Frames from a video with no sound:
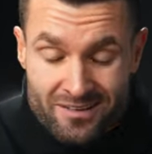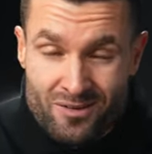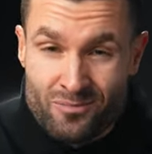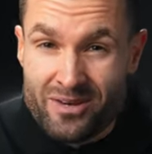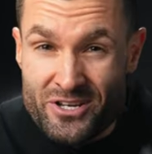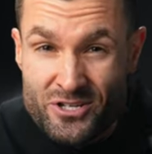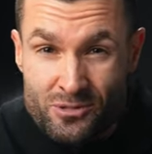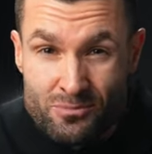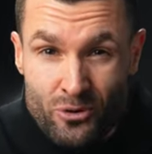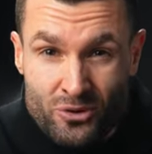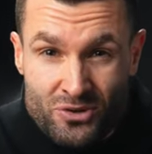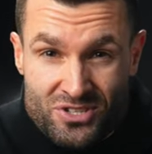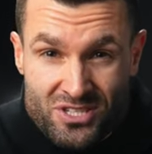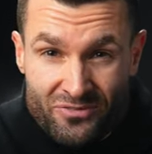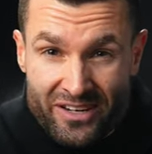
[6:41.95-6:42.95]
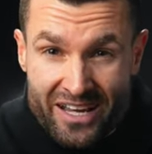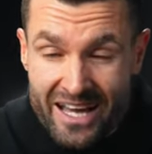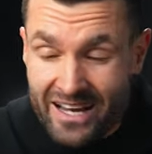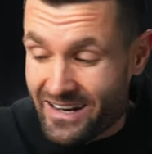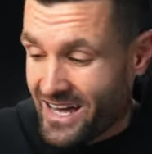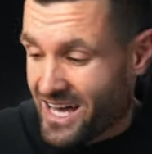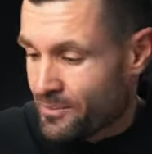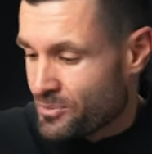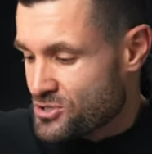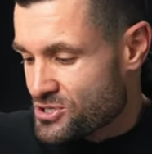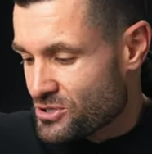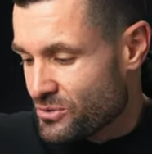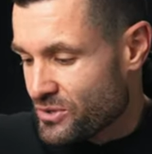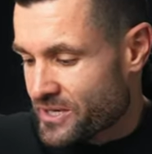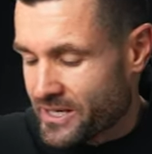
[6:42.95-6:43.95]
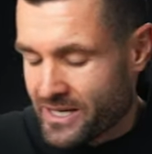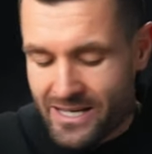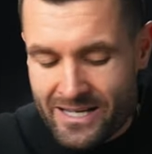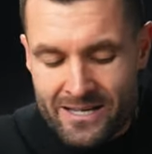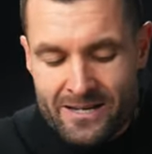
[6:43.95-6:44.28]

major bonus if it had an aperture ring,